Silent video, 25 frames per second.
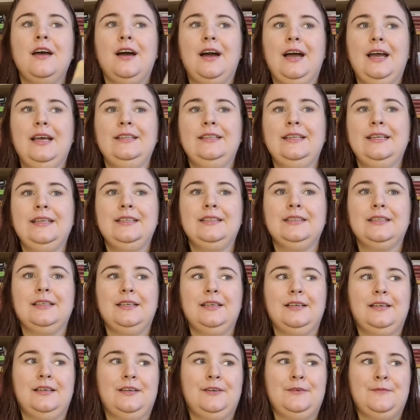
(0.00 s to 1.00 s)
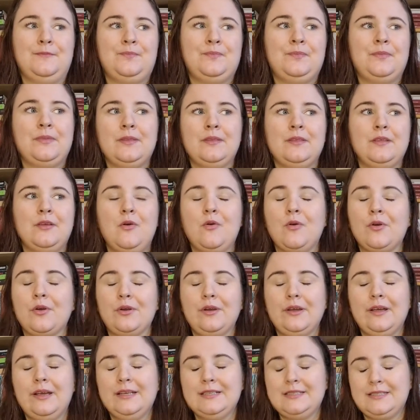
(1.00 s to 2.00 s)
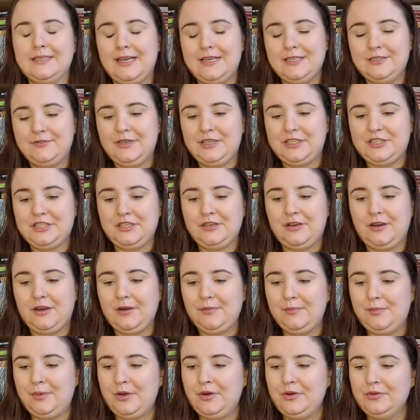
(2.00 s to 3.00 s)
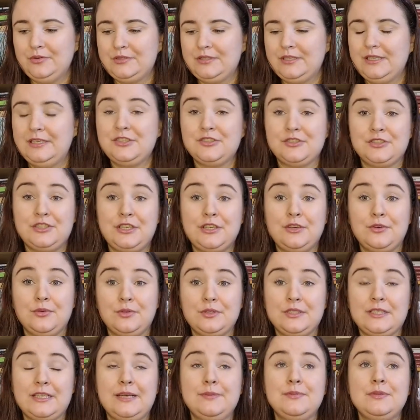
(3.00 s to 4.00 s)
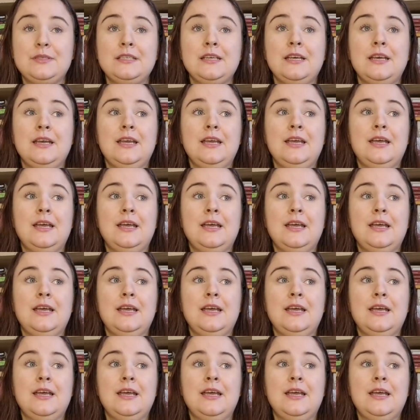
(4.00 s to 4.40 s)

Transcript: I think um, horror and science fiction are both interesting concepts